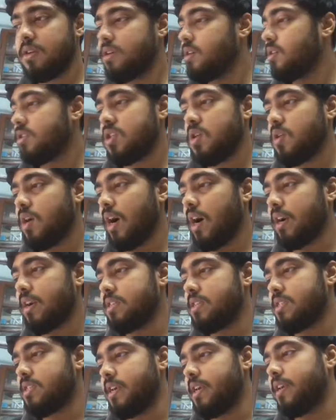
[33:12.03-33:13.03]
So you can't
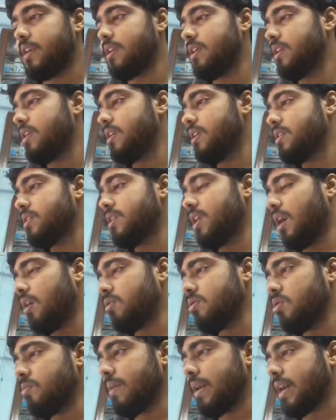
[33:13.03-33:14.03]
consider it. Now
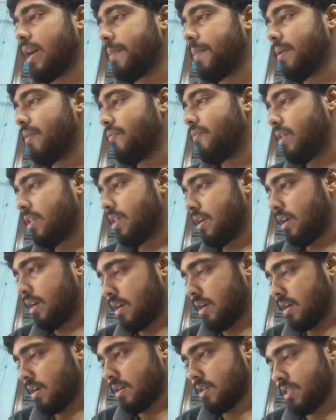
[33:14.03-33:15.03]
you may come up with
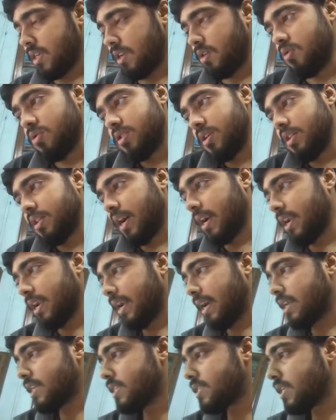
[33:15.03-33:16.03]
a solution that,
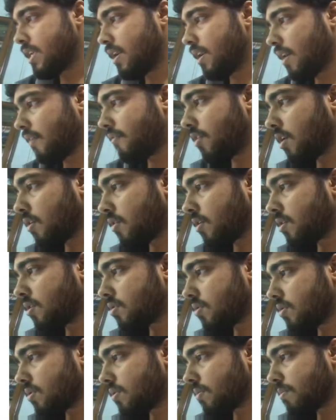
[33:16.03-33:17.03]
let's say if you're going
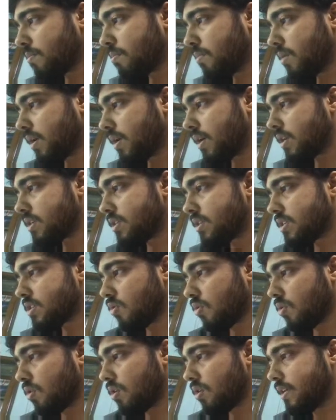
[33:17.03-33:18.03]
to merge this
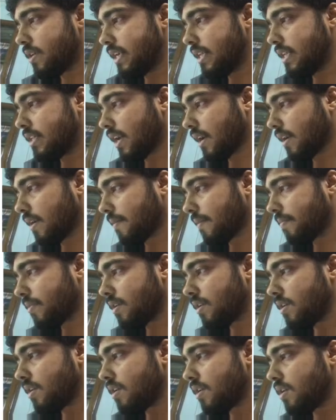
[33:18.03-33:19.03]
whole D thing.
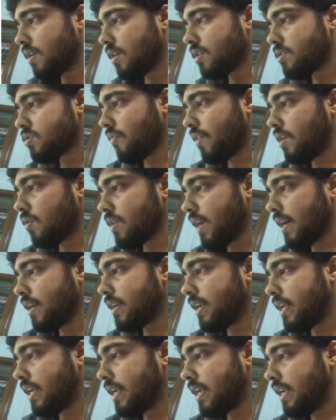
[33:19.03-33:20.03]
So we know that
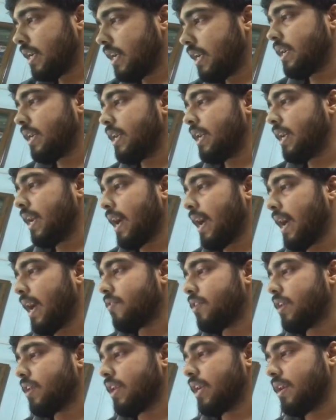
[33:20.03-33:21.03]
D, E, F,
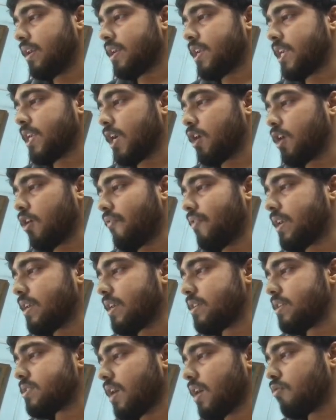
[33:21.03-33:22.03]
D, none of it
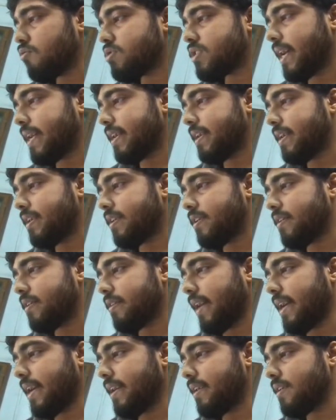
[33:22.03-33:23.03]
is outside it,
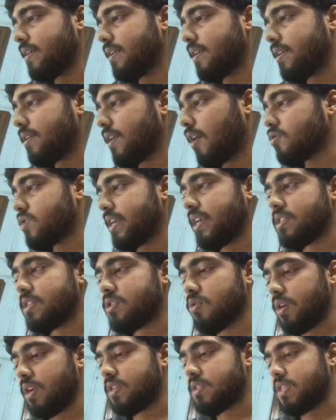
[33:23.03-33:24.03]
right? Outside it, it's
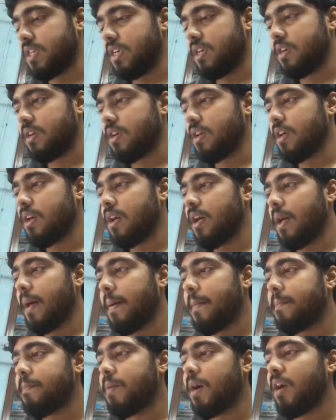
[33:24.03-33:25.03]
only C.
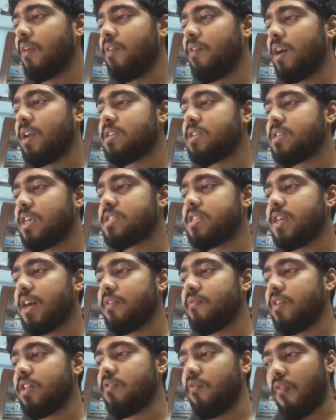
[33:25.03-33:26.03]
But we are just
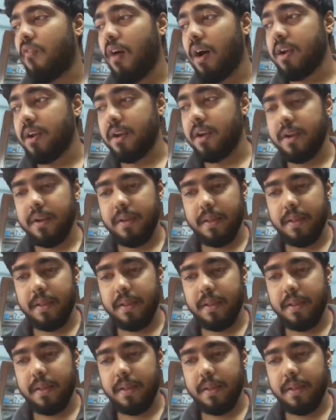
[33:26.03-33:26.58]
done with one